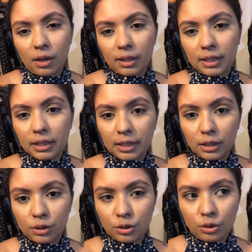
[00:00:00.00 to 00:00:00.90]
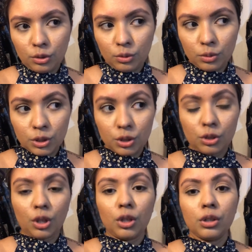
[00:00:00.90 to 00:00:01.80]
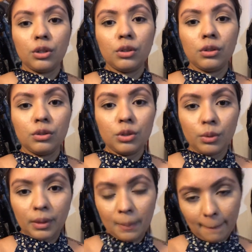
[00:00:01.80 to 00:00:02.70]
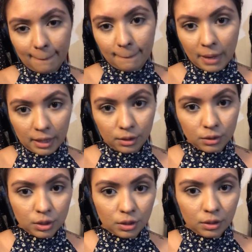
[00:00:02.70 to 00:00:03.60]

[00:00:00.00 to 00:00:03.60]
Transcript: cleared to start doing mild